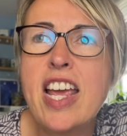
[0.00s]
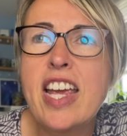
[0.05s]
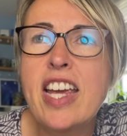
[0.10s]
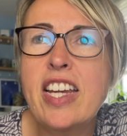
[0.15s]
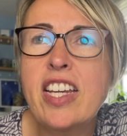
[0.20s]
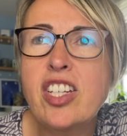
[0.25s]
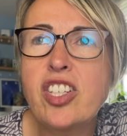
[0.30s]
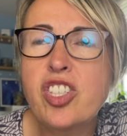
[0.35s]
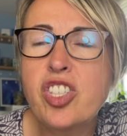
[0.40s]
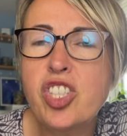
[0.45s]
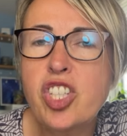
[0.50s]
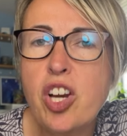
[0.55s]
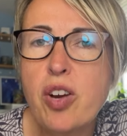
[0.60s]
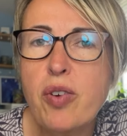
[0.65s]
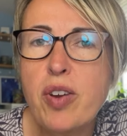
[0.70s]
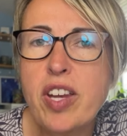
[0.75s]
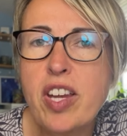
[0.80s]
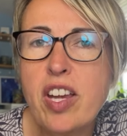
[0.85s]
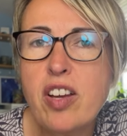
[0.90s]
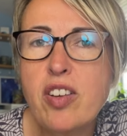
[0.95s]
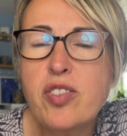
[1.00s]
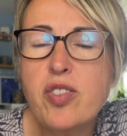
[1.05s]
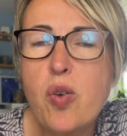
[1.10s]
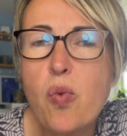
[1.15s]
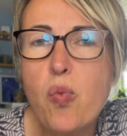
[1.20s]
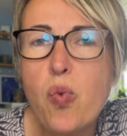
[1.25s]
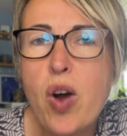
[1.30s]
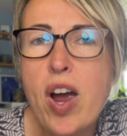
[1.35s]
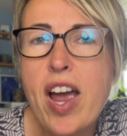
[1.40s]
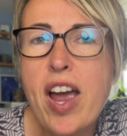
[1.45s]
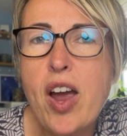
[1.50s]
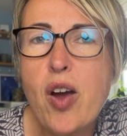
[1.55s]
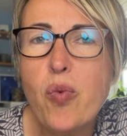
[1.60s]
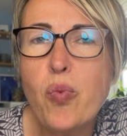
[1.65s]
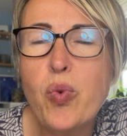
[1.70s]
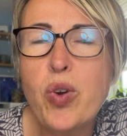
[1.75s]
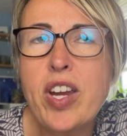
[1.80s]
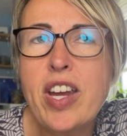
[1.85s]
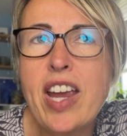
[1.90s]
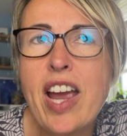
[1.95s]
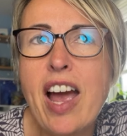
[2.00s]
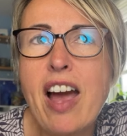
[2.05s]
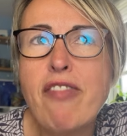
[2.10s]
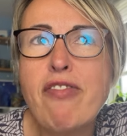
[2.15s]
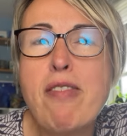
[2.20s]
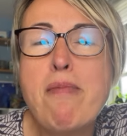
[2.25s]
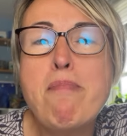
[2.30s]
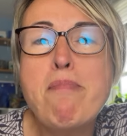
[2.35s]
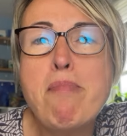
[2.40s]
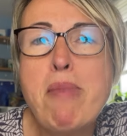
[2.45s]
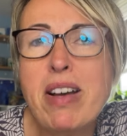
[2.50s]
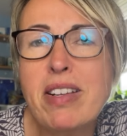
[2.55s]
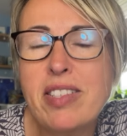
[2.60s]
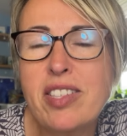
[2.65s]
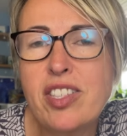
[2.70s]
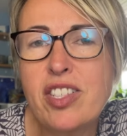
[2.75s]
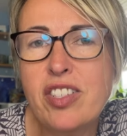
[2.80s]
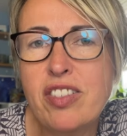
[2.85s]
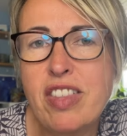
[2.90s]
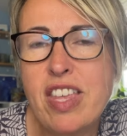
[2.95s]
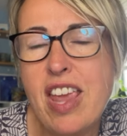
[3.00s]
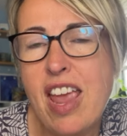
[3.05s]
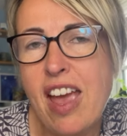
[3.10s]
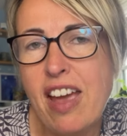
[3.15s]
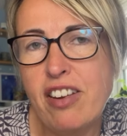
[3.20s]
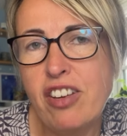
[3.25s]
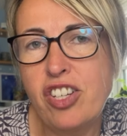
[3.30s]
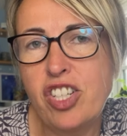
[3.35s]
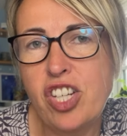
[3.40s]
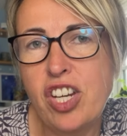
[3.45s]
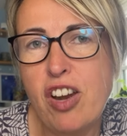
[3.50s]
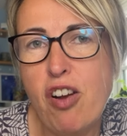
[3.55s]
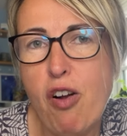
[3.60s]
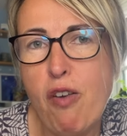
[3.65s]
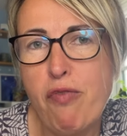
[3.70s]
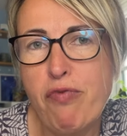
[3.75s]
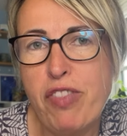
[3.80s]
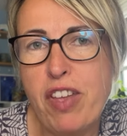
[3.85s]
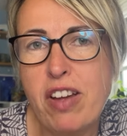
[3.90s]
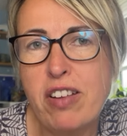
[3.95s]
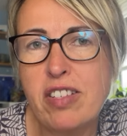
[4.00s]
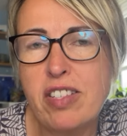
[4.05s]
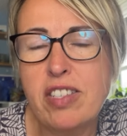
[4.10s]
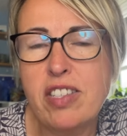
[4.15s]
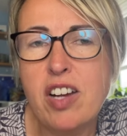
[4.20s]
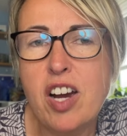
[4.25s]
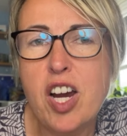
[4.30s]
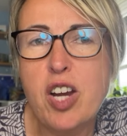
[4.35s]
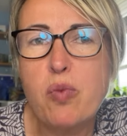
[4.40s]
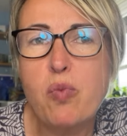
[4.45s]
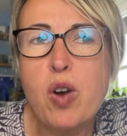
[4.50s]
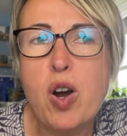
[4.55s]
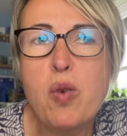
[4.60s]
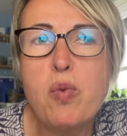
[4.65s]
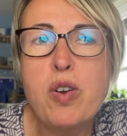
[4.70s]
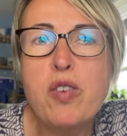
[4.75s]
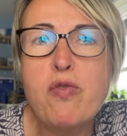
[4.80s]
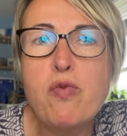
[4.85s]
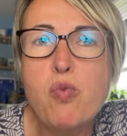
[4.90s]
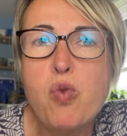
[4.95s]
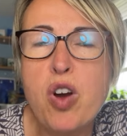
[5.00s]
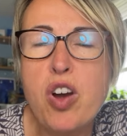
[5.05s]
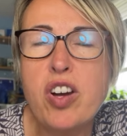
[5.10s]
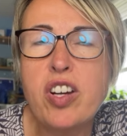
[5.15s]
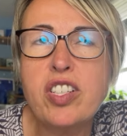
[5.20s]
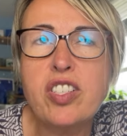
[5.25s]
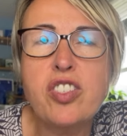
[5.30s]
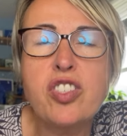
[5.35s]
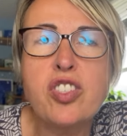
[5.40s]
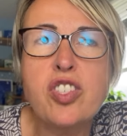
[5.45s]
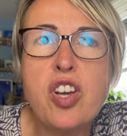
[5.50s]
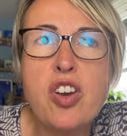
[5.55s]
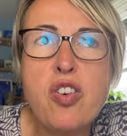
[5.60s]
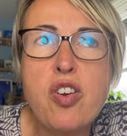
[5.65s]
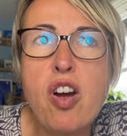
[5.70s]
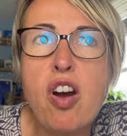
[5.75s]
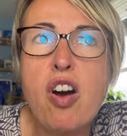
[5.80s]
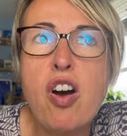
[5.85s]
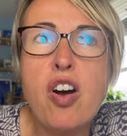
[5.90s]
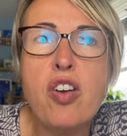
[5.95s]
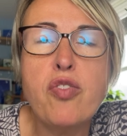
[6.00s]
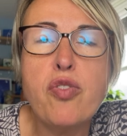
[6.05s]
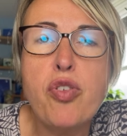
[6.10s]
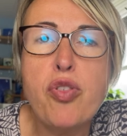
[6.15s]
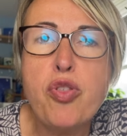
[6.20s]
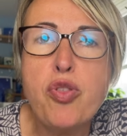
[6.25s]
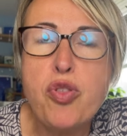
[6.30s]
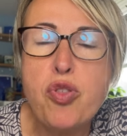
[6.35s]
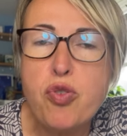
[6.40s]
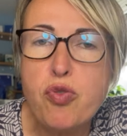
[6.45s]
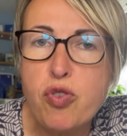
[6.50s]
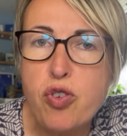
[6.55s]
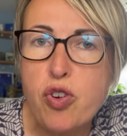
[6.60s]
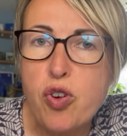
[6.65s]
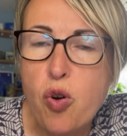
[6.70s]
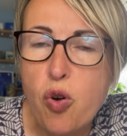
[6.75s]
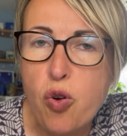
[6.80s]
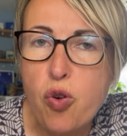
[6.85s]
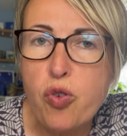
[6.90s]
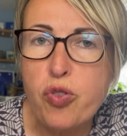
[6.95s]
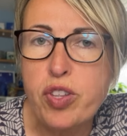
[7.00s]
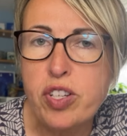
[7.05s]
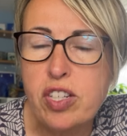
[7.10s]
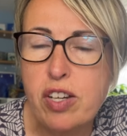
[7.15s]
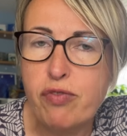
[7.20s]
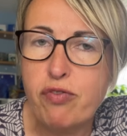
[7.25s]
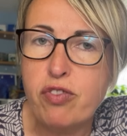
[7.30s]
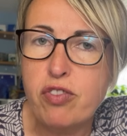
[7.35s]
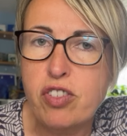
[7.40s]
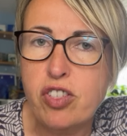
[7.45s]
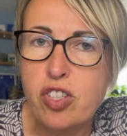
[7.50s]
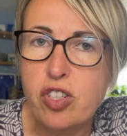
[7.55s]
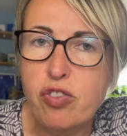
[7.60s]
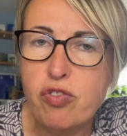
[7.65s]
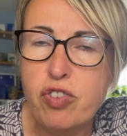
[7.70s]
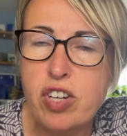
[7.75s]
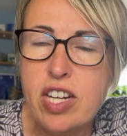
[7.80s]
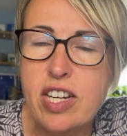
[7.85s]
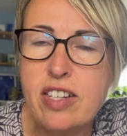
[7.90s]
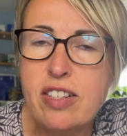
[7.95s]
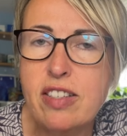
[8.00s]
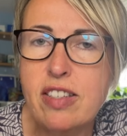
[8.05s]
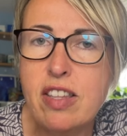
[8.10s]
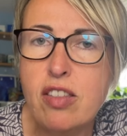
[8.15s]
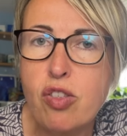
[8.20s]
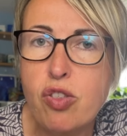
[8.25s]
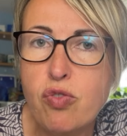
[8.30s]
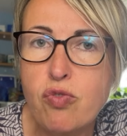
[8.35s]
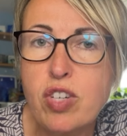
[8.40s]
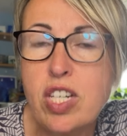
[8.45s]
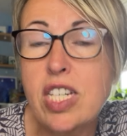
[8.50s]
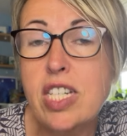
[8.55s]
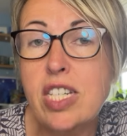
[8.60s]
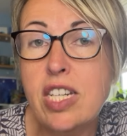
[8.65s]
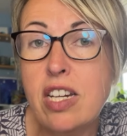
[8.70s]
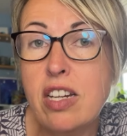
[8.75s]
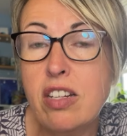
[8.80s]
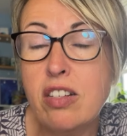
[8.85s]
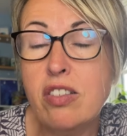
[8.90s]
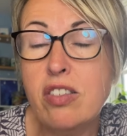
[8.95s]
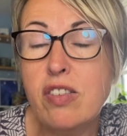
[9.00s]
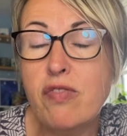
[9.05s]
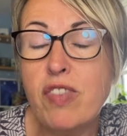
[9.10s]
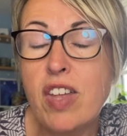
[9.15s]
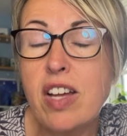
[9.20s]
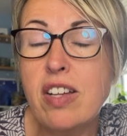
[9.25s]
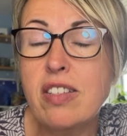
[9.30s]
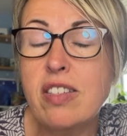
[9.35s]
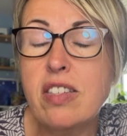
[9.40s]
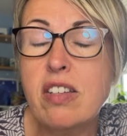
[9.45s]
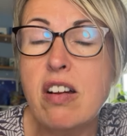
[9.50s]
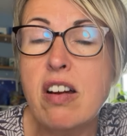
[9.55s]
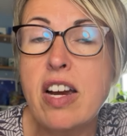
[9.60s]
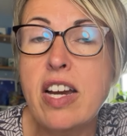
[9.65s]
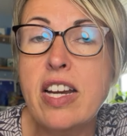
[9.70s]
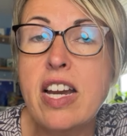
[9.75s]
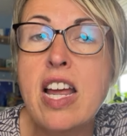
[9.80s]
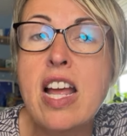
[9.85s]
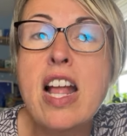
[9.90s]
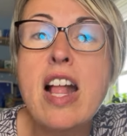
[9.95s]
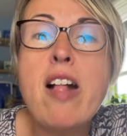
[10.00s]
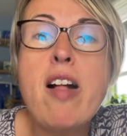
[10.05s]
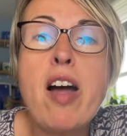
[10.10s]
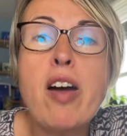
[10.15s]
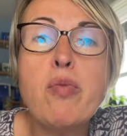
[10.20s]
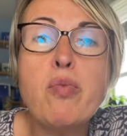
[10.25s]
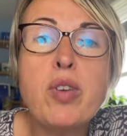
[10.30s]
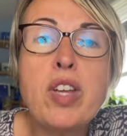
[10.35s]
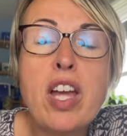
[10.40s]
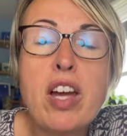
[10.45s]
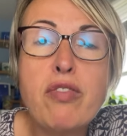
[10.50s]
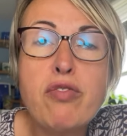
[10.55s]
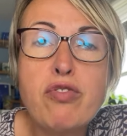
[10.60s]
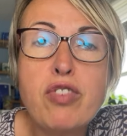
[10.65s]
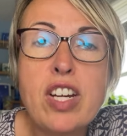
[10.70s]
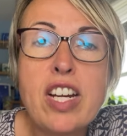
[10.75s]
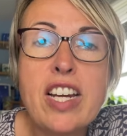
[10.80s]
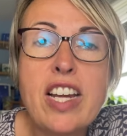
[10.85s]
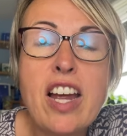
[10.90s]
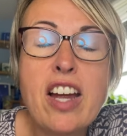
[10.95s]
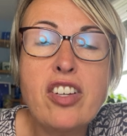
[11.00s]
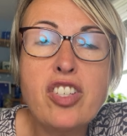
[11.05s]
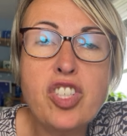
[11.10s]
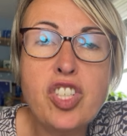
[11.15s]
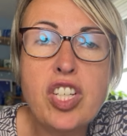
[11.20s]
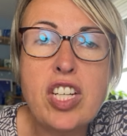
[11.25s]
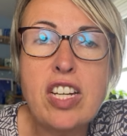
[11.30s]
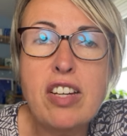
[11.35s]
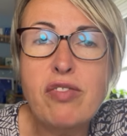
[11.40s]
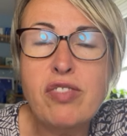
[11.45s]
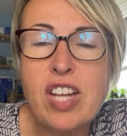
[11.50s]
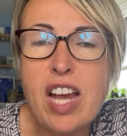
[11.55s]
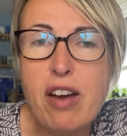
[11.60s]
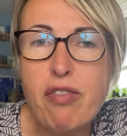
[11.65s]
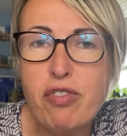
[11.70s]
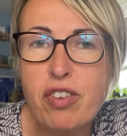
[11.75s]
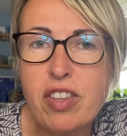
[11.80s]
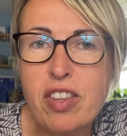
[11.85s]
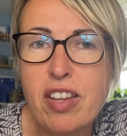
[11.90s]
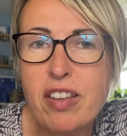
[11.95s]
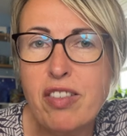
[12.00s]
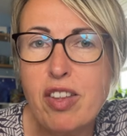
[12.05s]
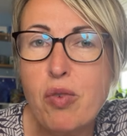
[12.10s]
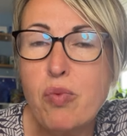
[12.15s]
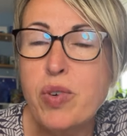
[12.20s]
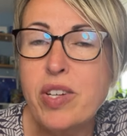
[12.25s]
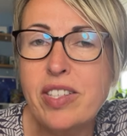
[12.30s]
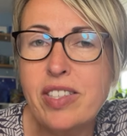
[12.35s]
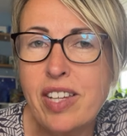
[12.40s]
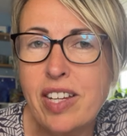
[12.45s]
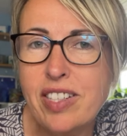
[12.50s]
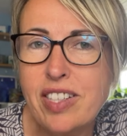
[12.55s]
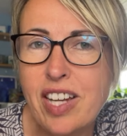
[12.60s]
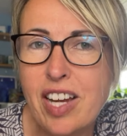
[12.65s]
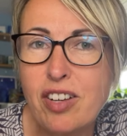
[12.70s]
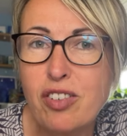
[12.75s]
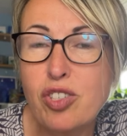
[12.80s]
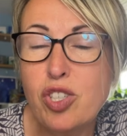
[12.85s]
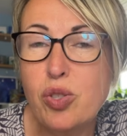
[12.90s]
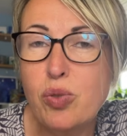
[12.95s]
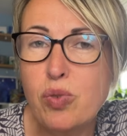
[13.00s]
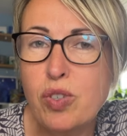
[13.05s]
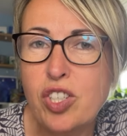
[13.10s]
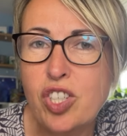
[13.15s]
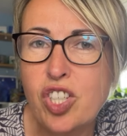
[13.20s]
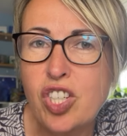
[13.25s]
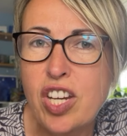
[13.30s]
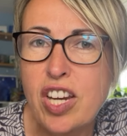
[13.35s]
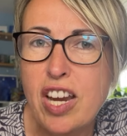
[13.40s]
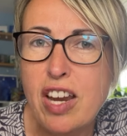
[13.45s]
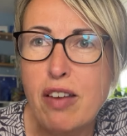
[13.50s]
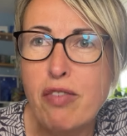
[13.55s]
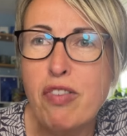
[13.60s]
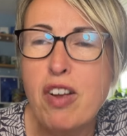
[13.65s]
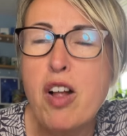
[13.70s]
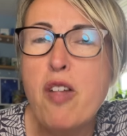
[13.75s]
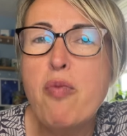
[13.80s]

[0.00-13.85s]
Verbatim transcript: It is showing us where we have mastered the energy of that sign, where we've worked so hard through all the different degrees, the three decans of that sign, and we have really achieved everything that we set out to achieve